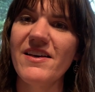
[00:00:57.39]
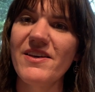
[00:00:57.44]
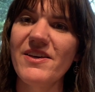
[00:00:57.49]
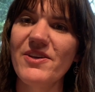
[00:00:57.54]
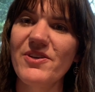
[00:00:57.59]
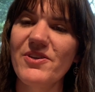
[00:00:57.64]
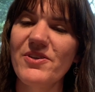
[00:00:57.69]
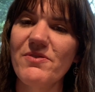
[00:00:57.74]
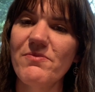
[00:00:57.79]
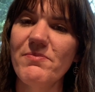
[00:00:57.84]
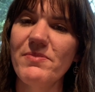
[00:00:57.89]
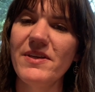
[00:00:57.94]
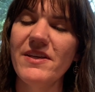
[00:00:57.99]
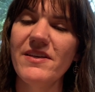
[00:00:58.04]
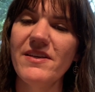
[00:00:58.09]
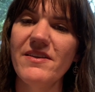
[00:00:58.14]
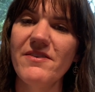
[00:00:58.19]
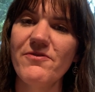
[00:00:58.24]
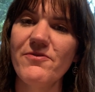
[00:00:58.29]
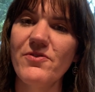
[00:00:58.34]
It could
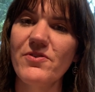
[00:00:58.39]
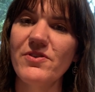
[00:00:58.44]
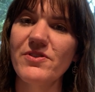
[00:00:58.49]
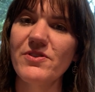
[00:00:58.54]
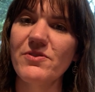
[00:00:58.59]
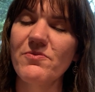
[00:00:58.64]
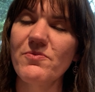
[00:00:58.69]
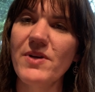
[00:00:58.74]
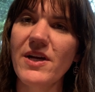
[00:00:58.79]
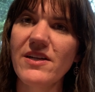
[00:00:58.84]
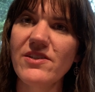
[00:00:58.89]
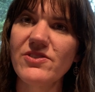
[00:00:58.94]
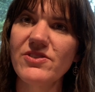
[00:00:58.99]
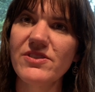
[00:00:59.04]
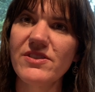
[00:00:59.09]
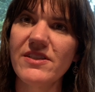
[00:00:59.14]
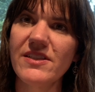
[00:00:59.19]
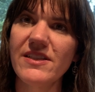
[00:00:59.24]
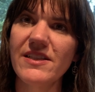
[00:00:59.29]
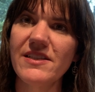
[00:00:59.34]
be for
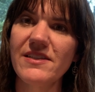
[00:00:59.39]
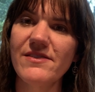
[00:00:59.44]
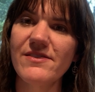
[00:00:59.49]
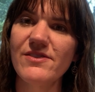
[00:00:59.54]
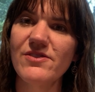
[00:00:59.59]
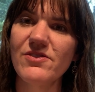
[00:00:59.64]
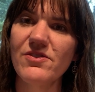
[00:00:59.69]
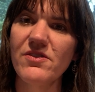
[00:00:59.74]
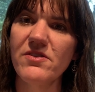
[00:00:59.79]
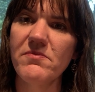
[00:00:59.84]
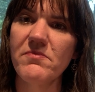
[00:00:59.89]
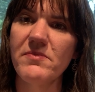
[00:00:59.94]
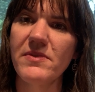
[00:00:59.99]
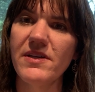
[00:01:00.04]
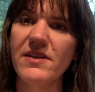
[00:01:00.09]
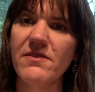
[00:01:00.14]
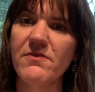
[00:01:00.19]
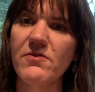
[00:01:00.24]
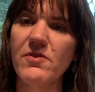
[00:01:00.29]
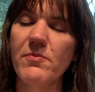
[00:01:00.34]
direction and
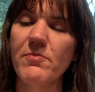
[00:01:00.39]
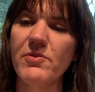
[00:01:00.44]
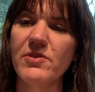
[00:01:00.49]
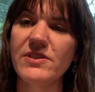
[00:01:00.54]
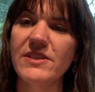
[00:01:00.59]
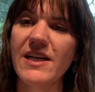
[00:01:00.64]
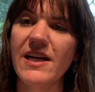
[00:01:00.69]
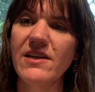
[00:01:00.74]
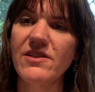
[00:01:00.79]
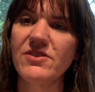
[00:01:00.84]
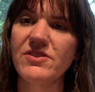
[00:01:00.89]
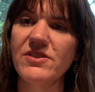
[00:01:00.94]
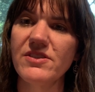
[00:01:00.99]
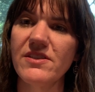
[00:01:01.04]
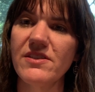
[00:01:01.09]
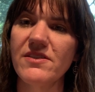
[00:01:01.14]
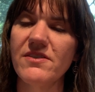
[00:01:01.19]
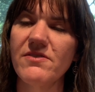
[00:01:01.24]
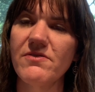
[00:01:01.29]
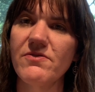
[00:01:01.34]
discernment, for
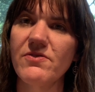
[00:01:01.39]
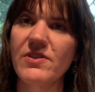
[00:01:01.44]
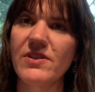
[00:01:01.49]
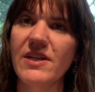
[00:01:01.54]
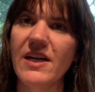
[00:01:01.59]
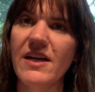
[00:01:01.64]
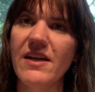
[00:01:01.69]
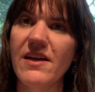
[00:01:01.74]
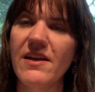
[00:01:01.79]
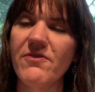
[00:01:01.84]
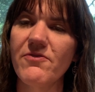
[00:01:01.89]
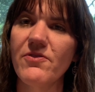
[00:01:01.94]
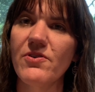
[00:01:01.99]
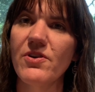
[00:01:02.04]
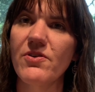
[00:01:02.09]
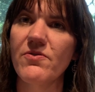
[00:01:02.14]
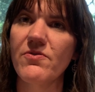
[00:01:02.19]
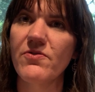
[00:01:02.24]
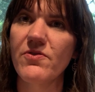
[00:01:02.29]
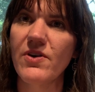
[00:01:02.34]
protection, for
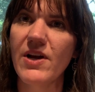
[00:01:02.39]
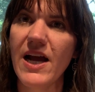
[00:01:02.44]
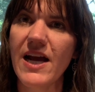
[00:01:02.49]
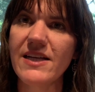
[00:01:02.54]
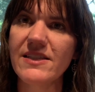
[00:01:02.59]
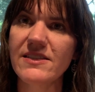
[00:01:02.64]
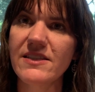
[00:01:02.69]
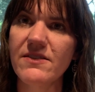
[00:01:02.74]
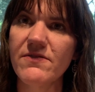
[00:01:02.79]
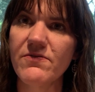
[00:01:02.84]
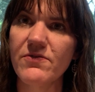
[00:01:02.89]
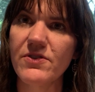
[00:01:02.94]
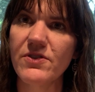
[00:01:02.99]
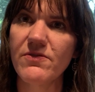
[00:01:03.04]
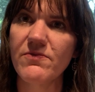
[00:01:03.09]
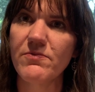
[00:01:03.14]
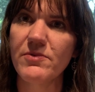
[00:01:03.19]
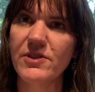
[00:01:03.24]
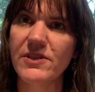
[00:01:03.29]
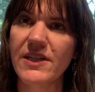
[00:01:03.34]
asking for
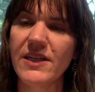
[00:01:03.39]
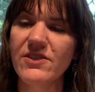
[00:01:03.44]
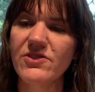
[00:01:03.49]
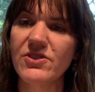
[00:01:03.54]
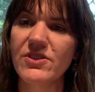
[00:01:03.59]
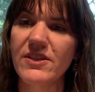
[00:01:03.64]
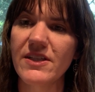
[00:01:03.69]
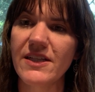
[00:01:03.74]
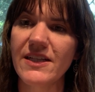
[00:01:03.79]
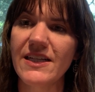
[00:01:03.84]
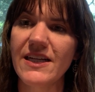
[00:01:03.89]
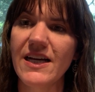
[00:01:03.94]
the protection and